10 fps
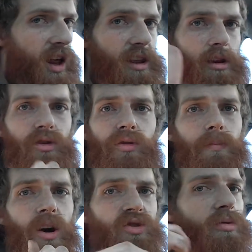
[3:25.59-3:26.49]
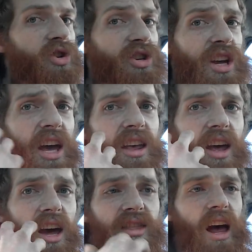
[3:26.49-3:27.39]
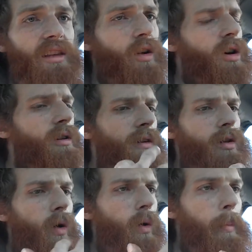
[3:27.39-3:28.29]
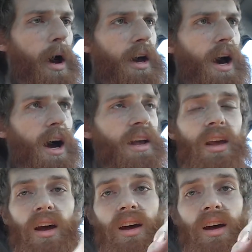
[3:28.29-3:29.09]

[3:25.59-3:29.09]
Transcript: like, the toothbrush would just hit that nerve, and oh my god,